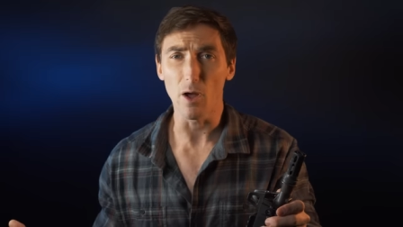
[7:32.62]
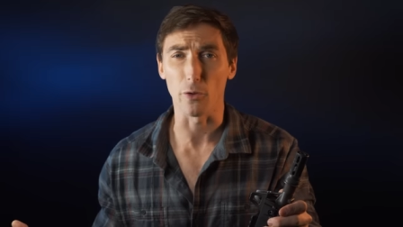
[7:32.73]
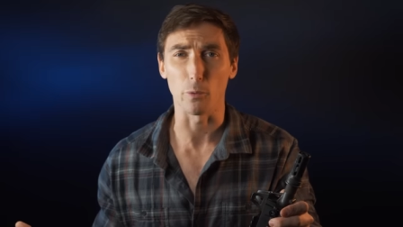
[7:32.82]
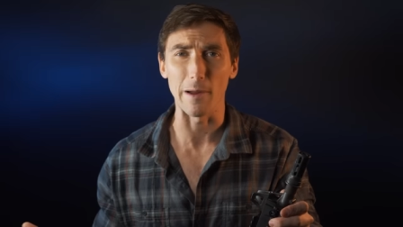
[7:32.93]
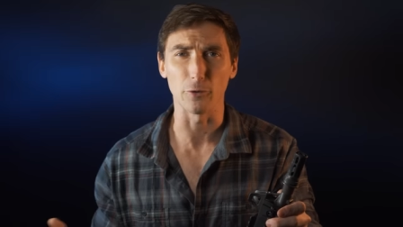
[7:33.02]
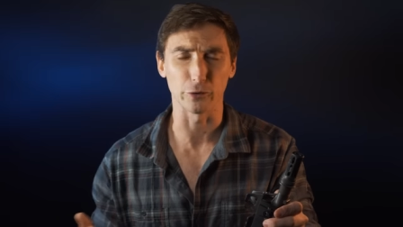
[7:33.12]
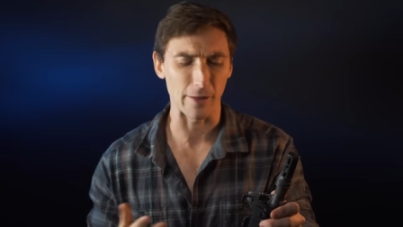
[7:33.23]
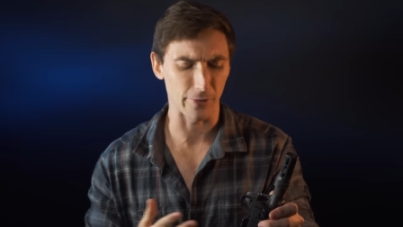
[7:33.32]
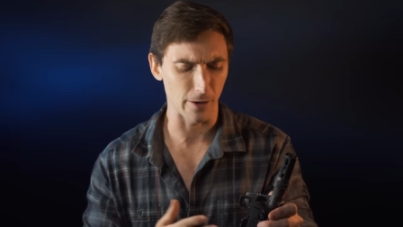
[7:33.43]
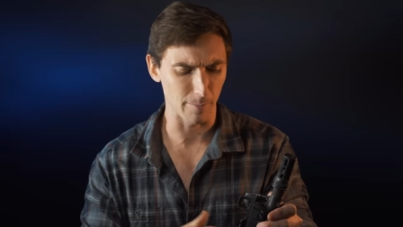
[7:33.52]
other rifles
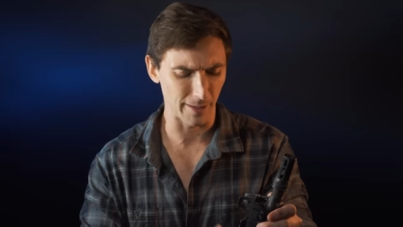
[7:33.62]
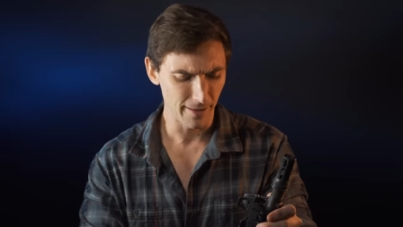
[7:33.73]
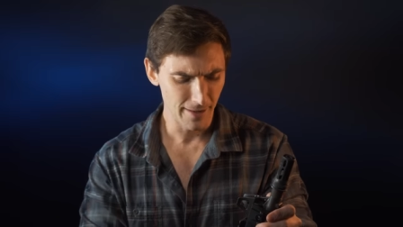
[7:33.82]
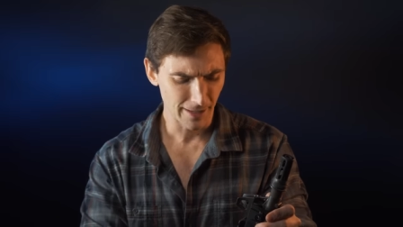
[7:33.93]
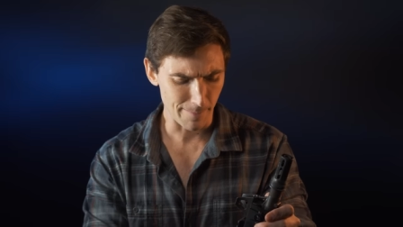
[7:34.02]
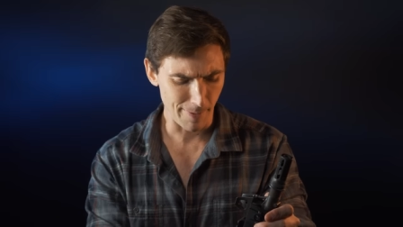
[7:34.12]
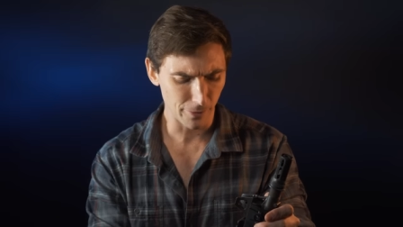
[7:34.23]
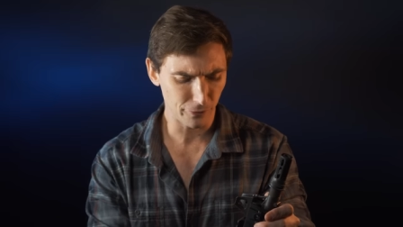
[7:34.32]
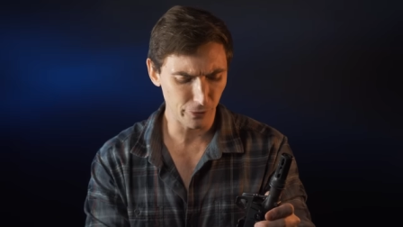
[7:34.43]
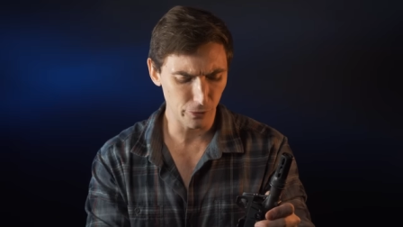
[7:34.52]
out there, but
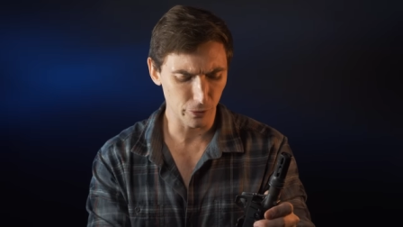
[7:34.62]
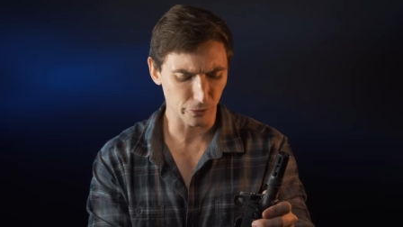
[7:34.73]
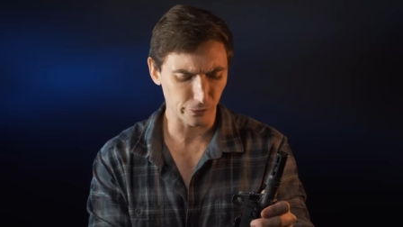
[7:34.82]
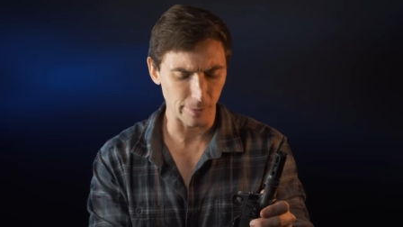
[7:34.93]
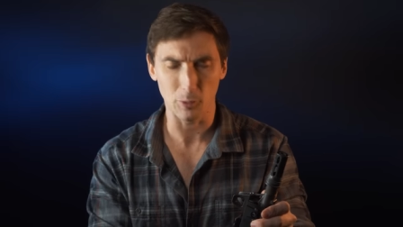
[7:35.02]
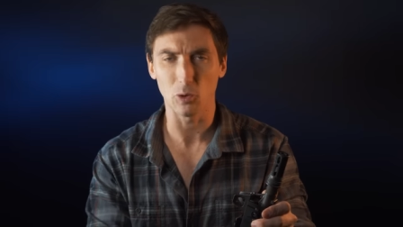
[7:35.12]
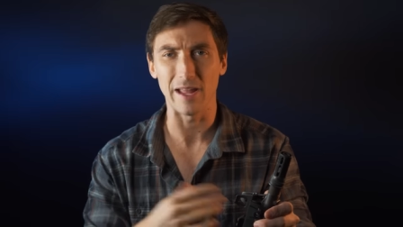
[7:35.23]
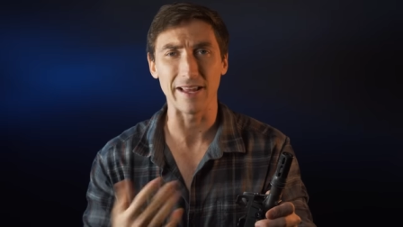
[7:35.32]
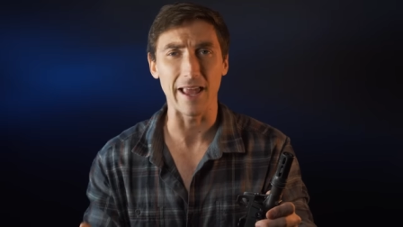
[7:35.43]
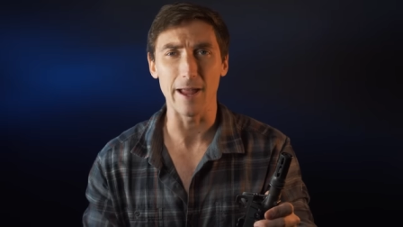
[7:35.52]
compared to your typical
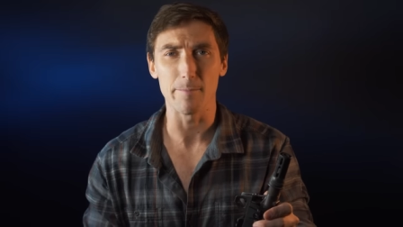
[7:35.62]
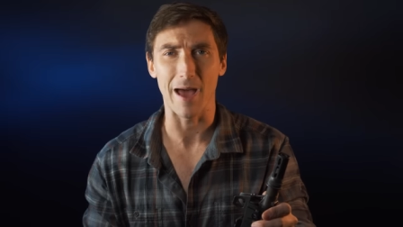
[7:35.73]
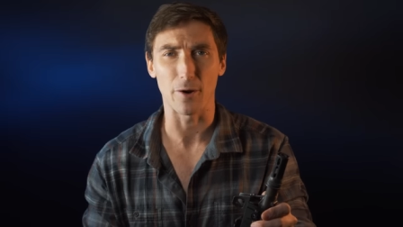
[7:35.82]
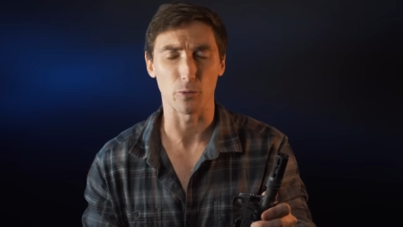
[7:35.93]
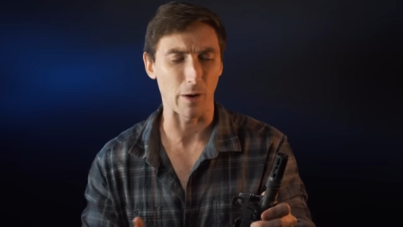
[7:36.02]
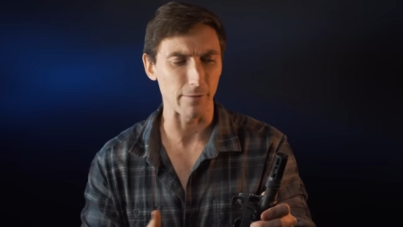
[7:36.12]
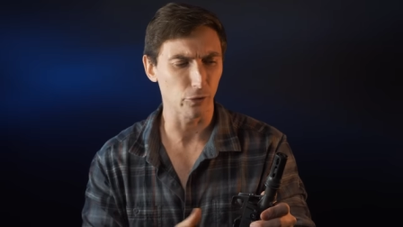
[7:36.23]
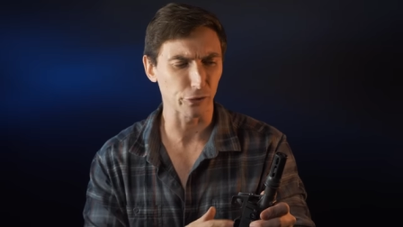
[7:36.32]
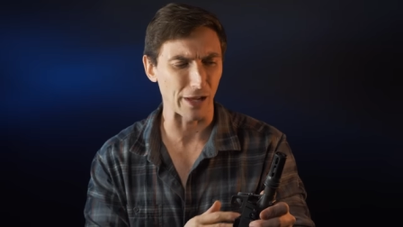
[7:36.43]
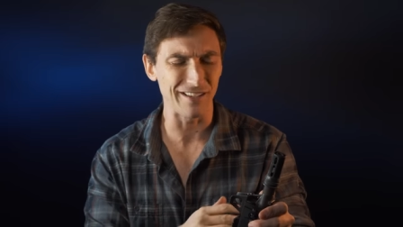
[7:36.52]
AKM pattern
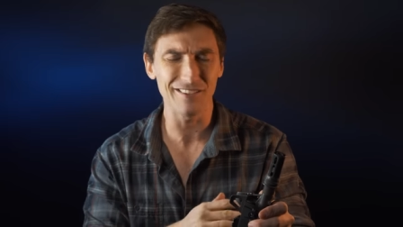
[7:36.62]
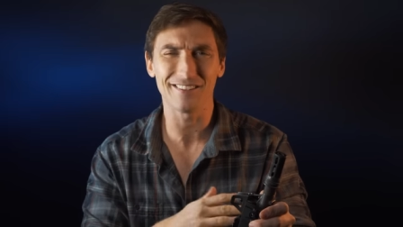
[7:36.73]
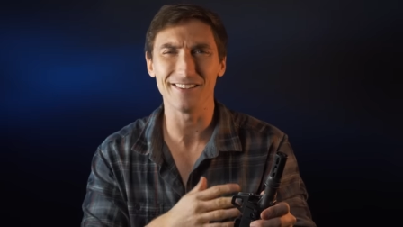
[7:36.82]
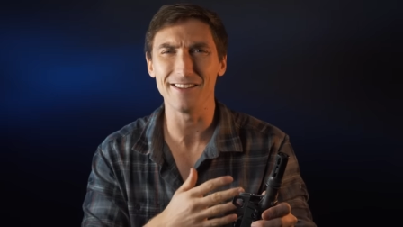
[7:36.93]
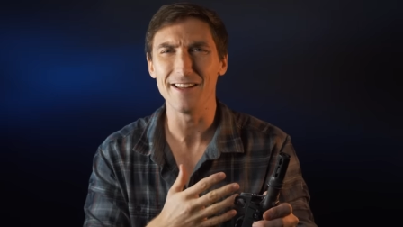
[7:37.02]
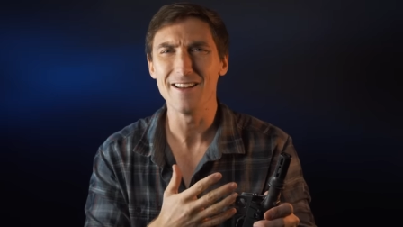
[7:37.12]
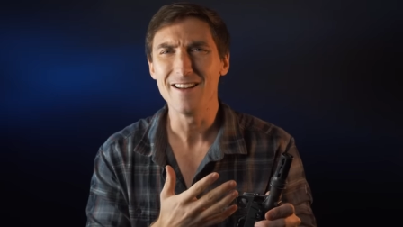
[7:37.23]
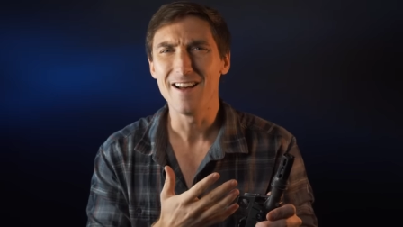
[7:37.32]
rifles, I didn't see